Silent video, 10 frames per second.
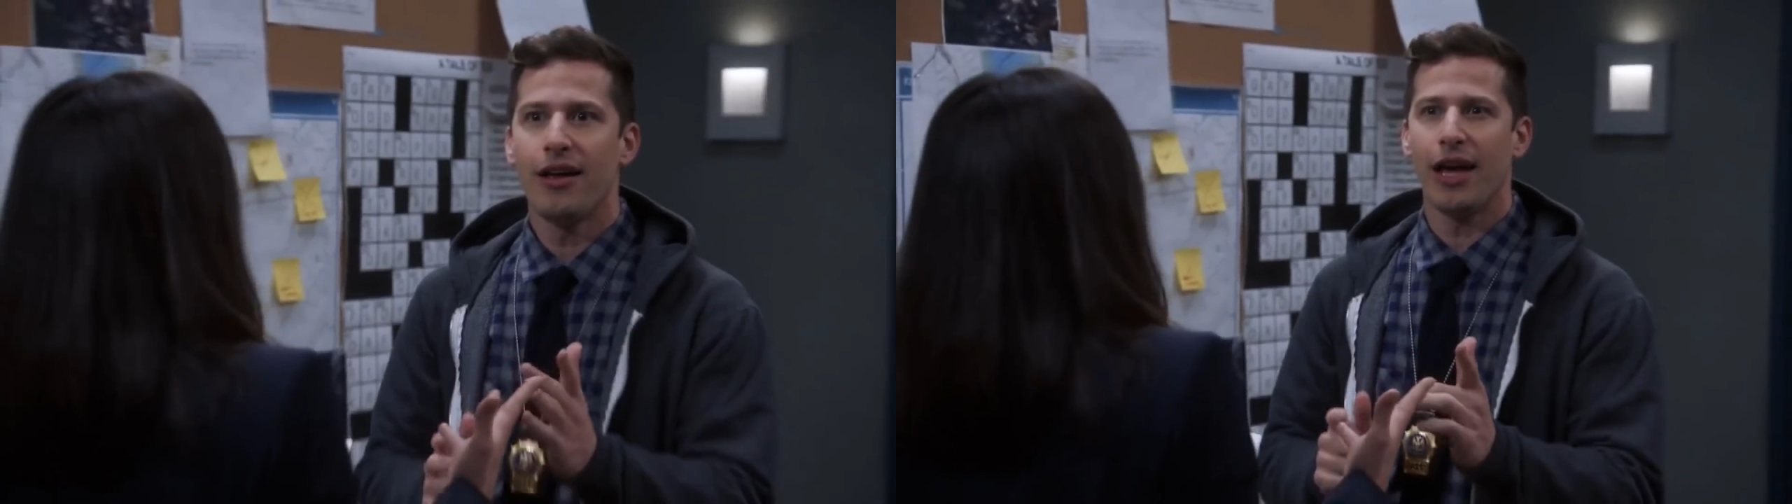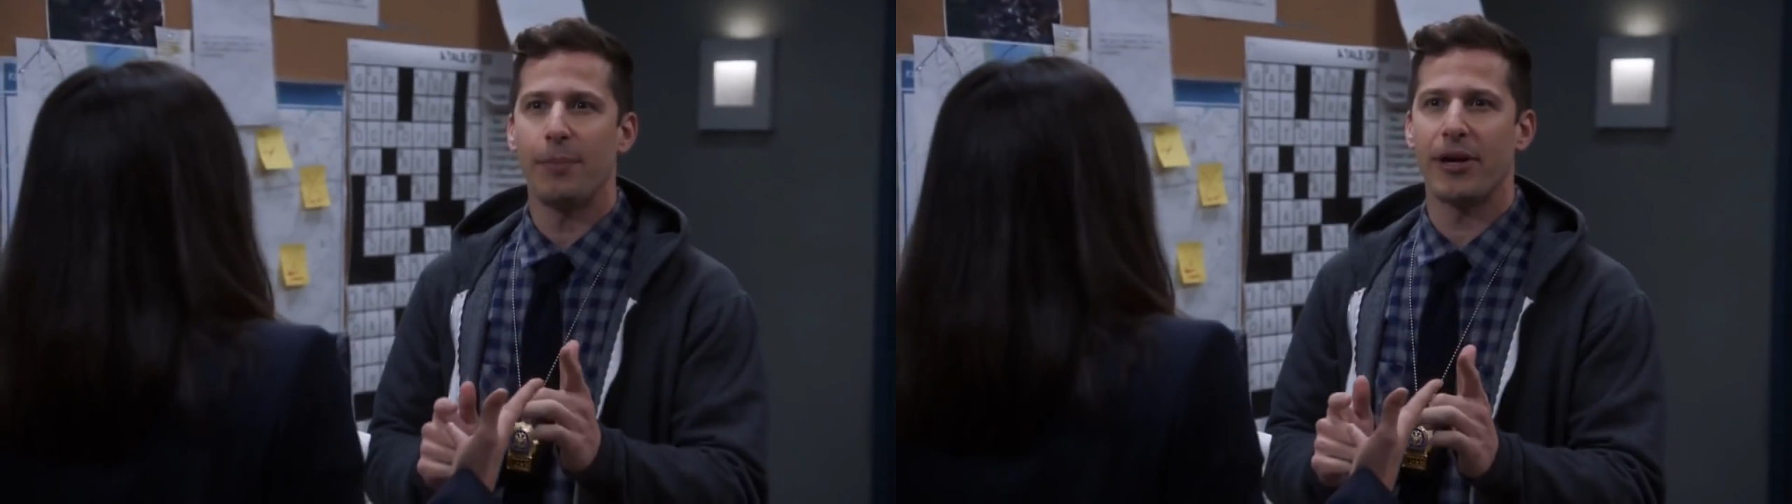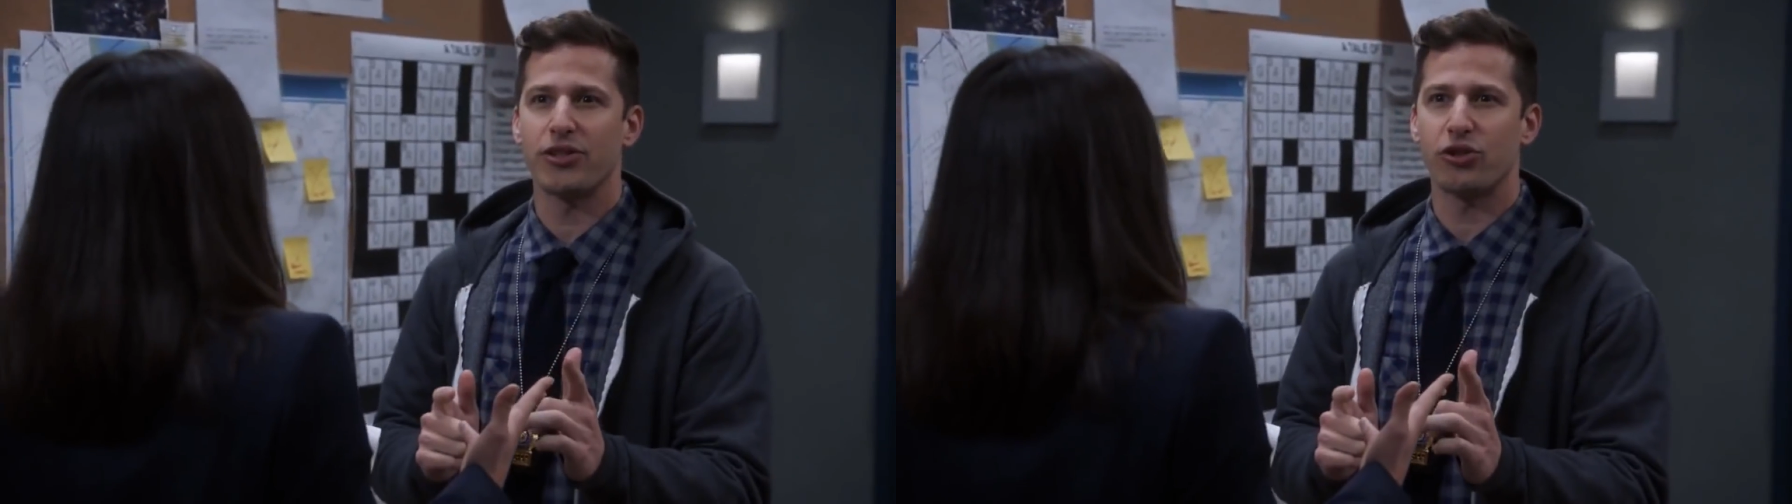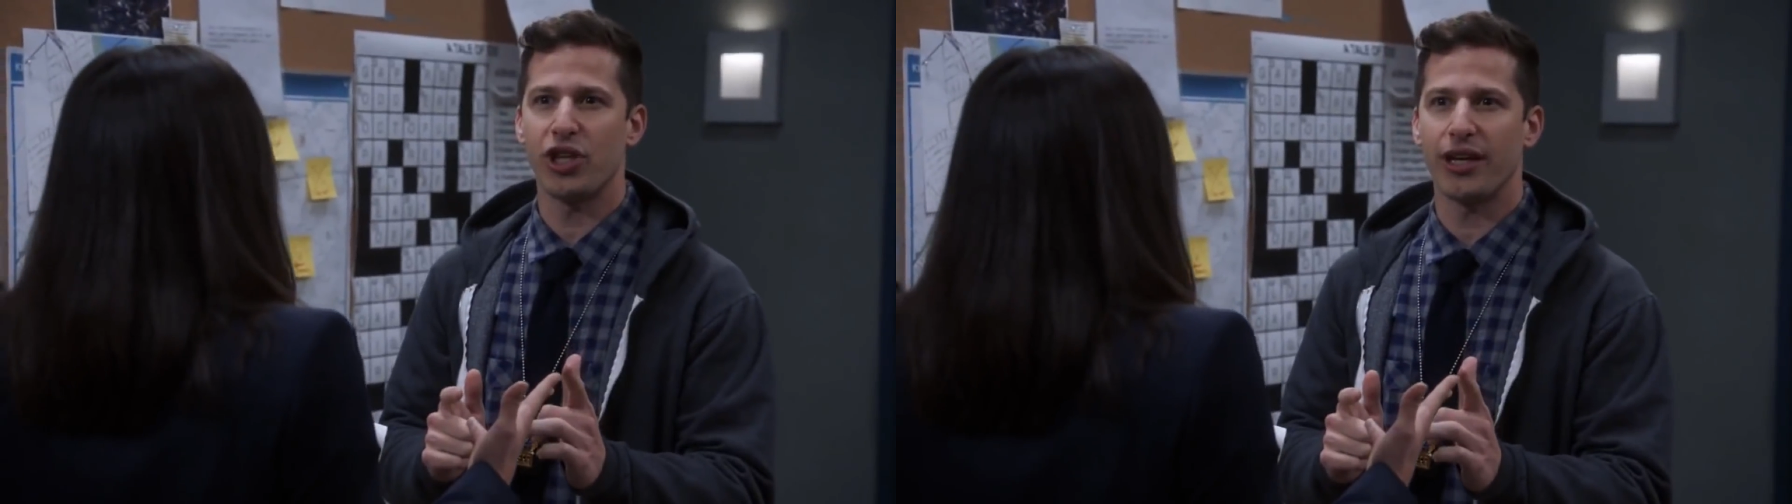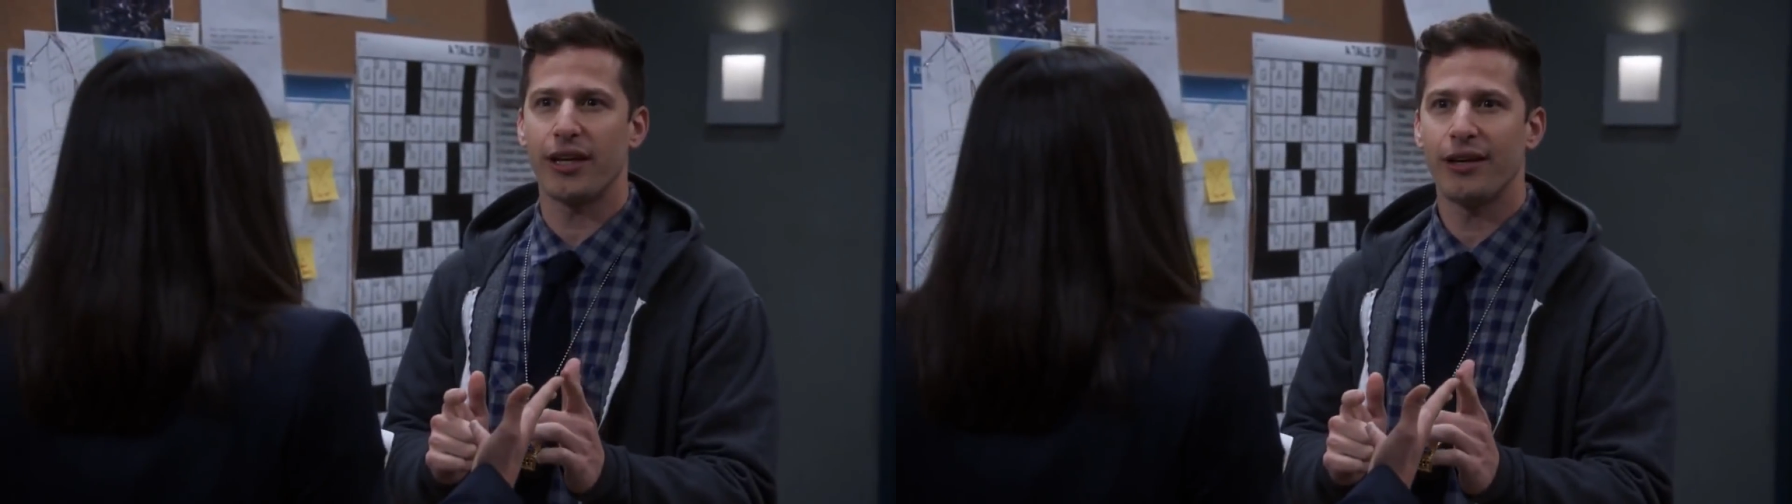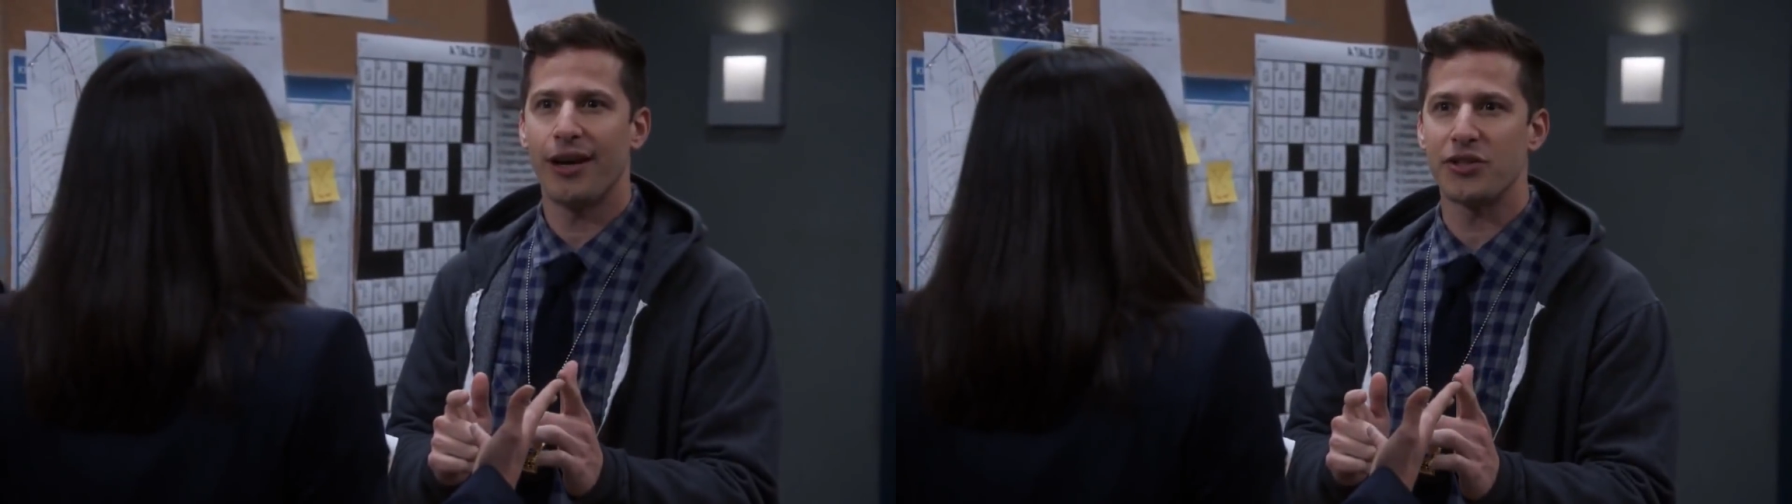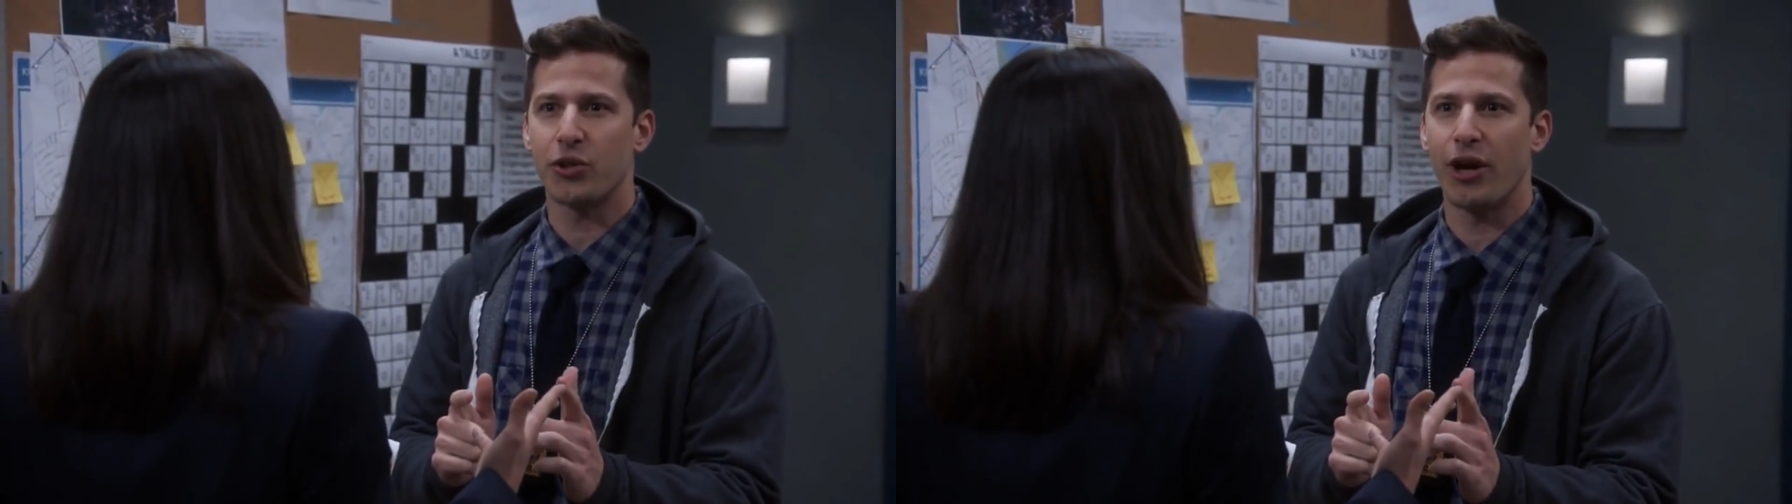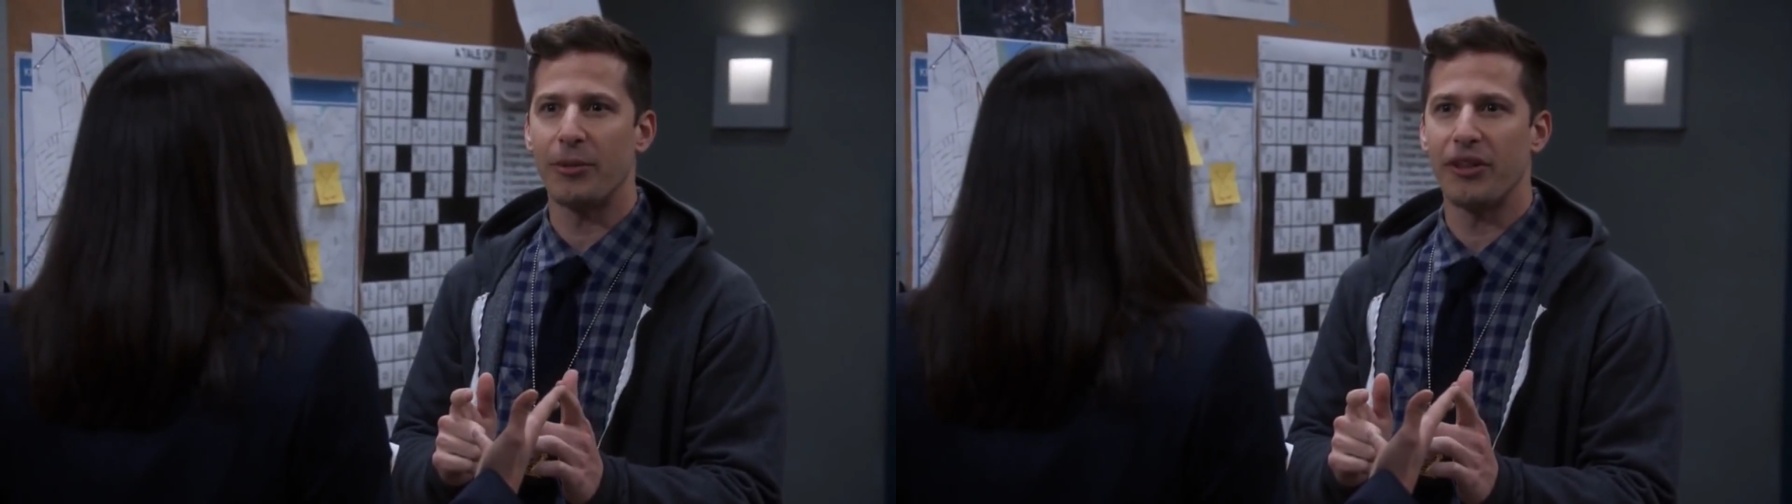Hey, puzzle chick,
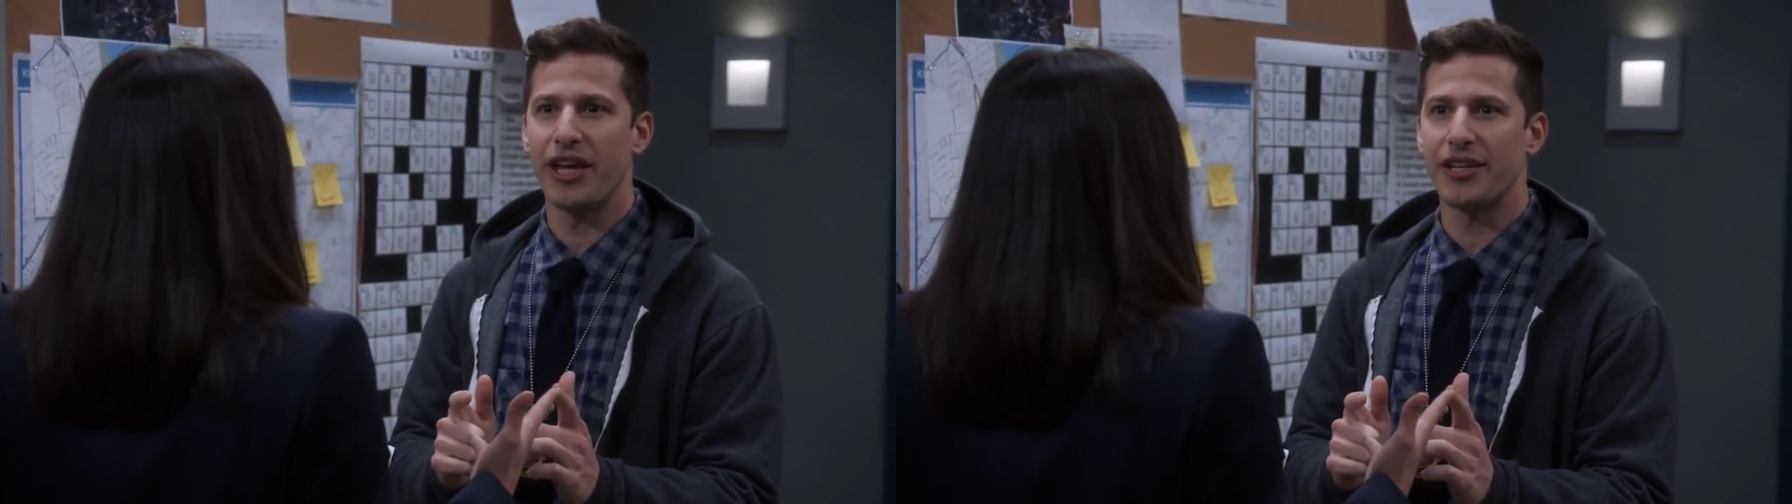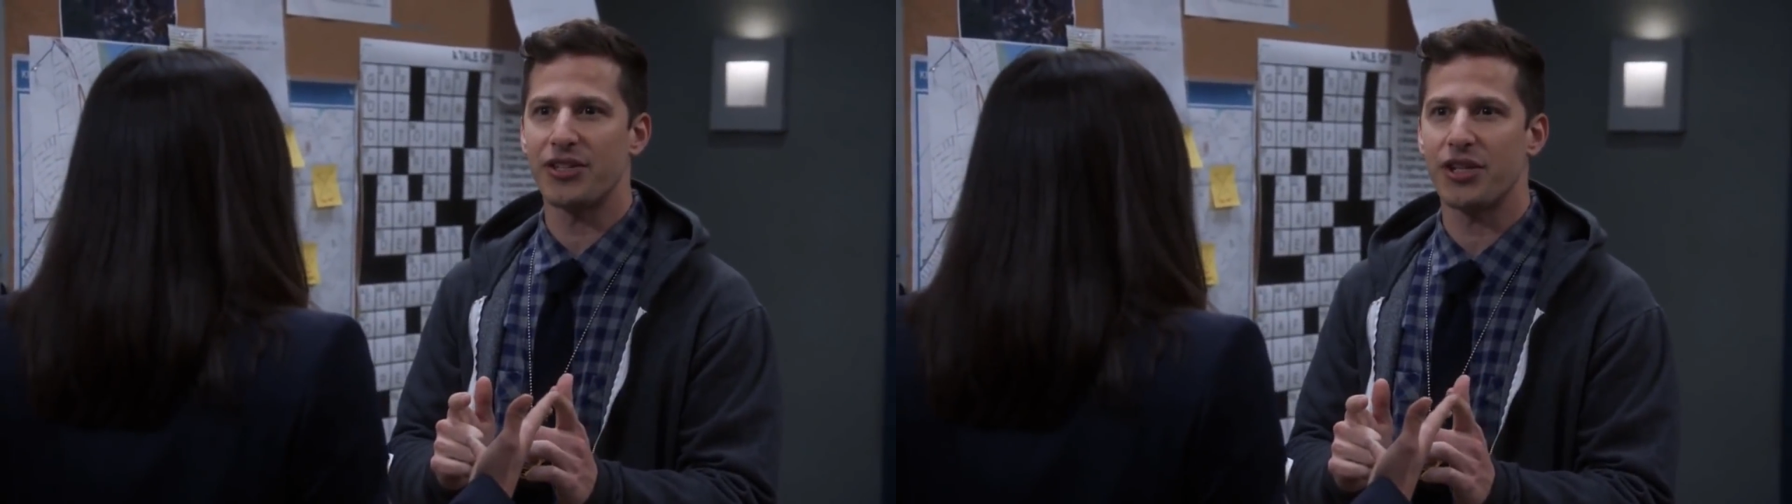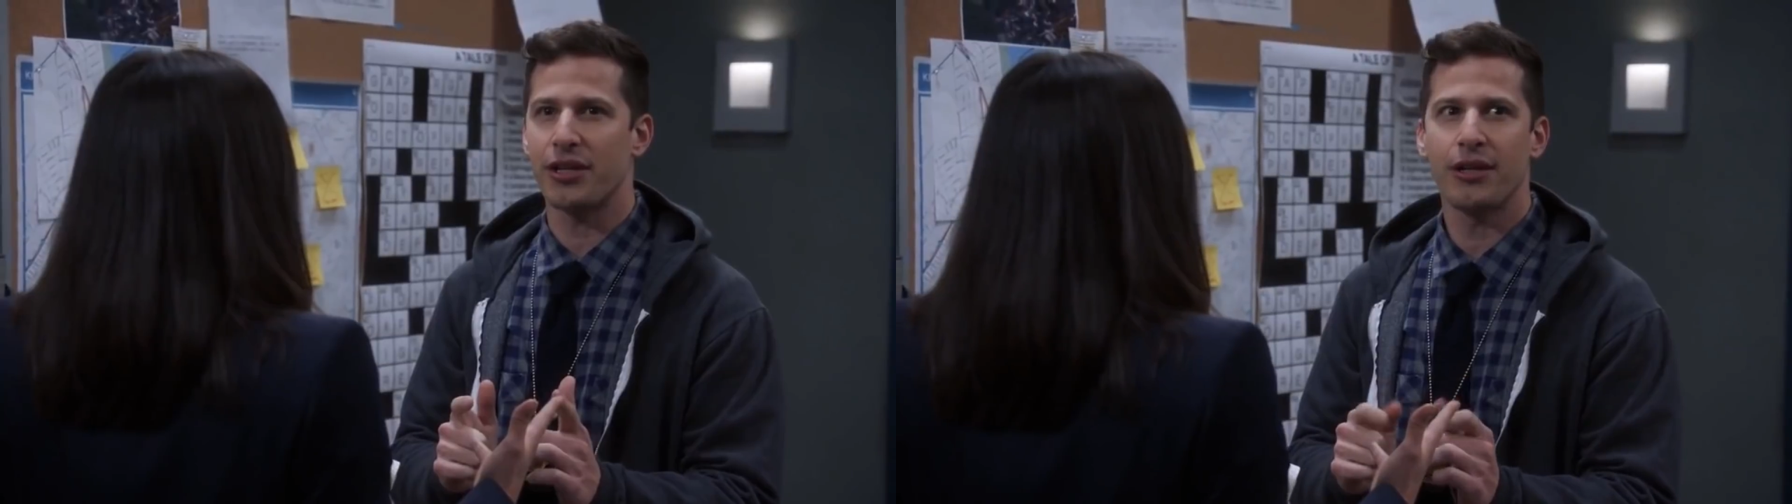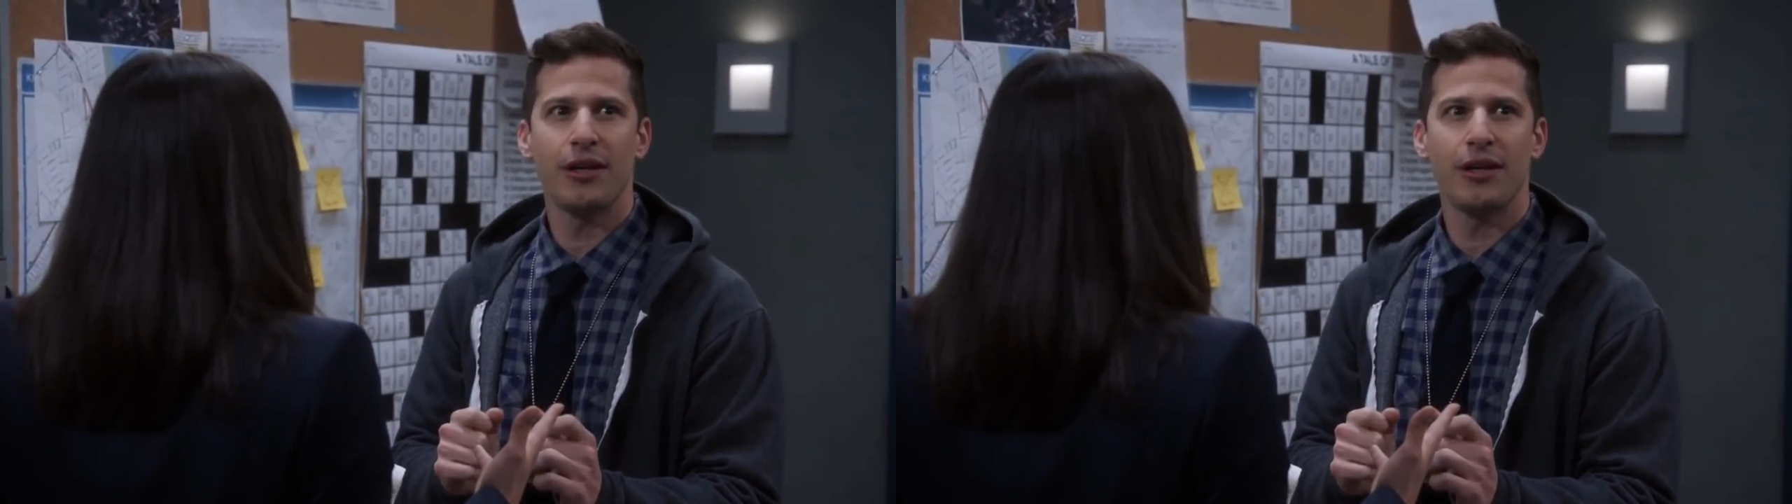unscramble this.